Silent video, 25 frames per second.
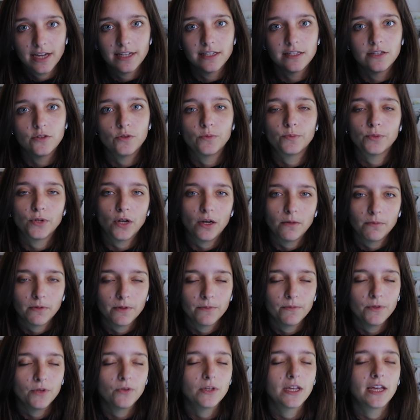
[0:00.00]
It's no
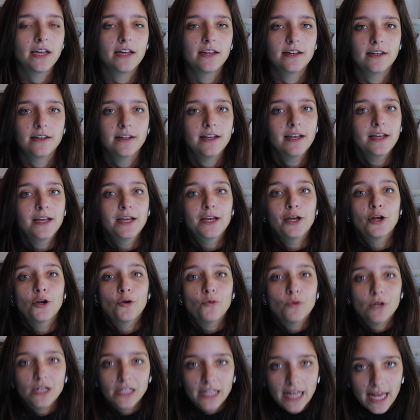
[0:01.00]
problem. You can
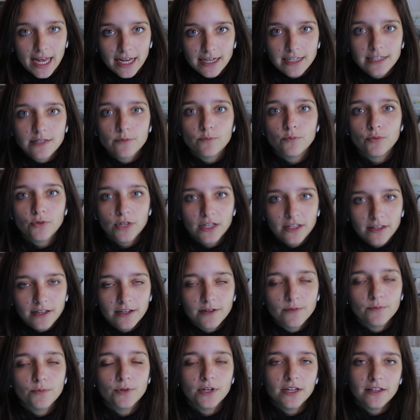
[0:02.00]
relax, breathe
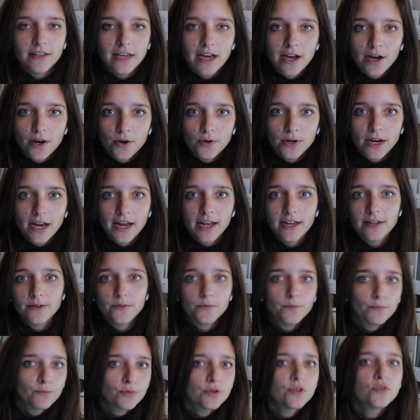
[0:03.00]
in, breathe out,
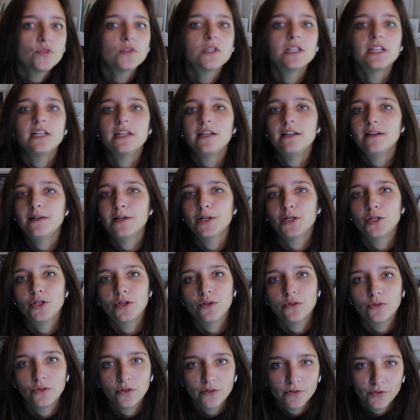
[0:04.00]
and proceed
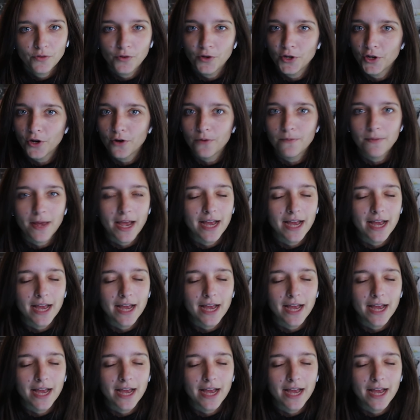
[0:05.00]
to look for your